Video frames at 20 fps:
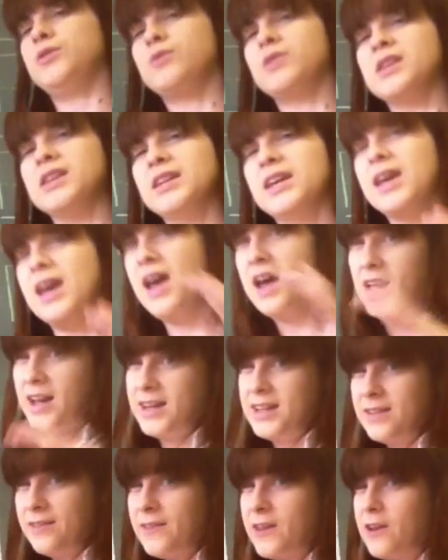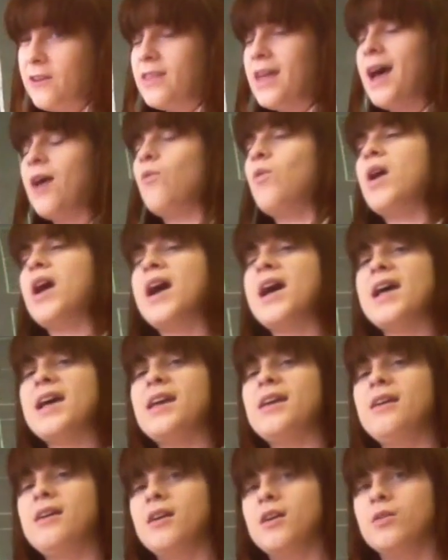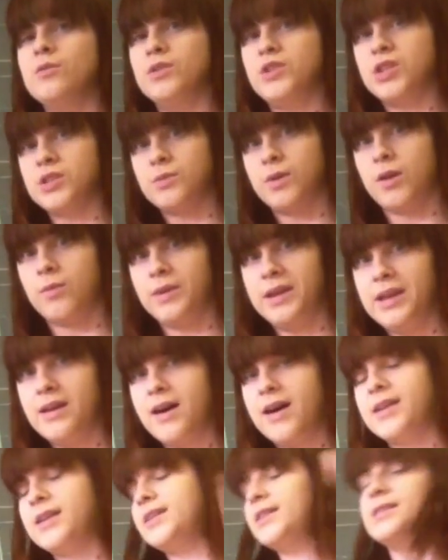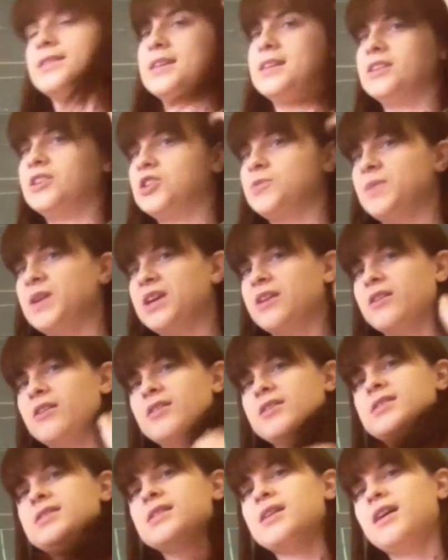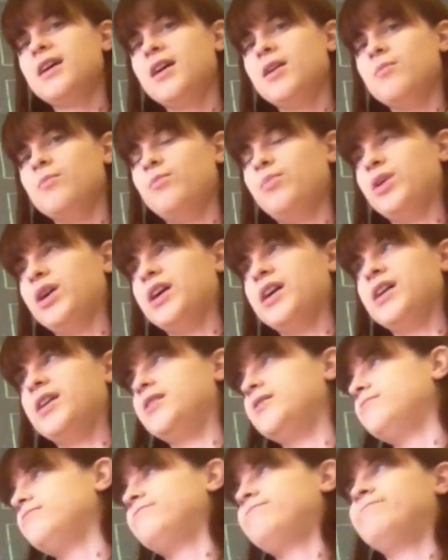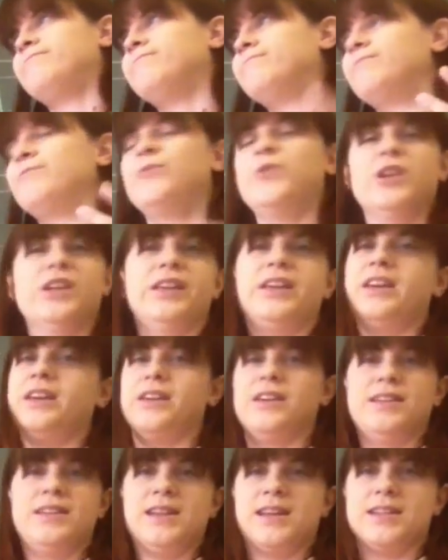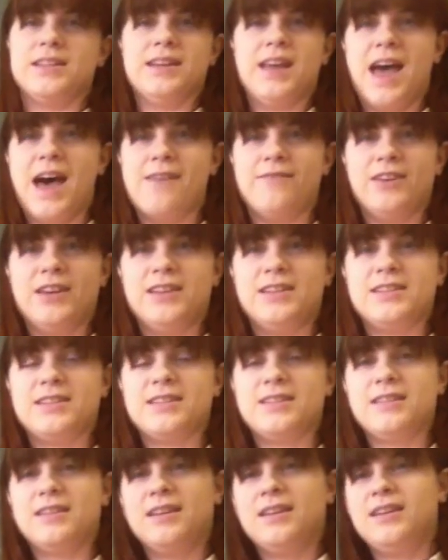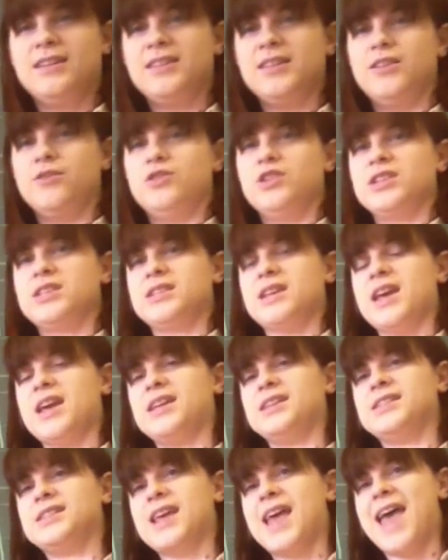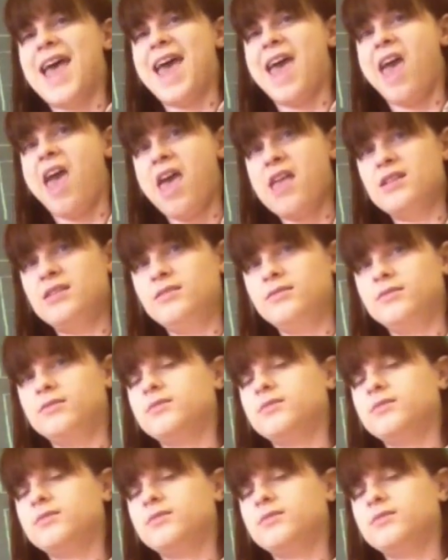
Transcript: you can kind of hear that y, which is where we got it as English speakers, but really it doesn't have it. You just say sen,